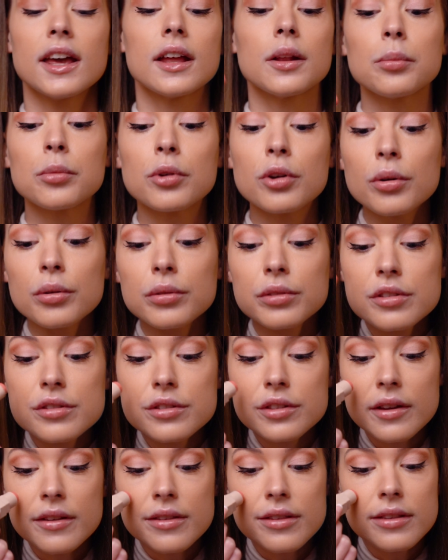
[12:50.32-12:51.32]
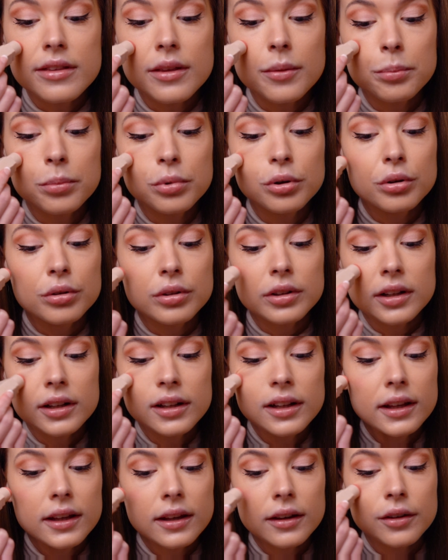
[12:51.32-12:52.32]
and I'm going to just put it
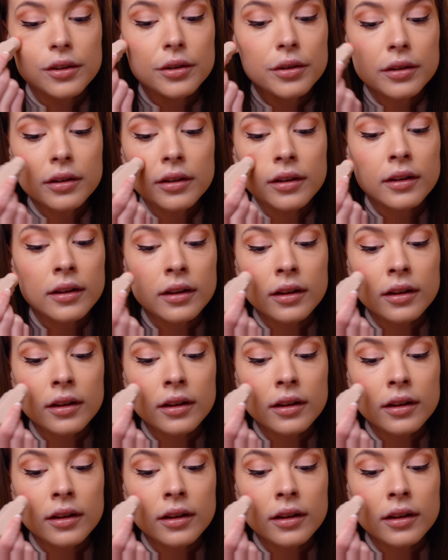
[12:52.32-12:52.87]
here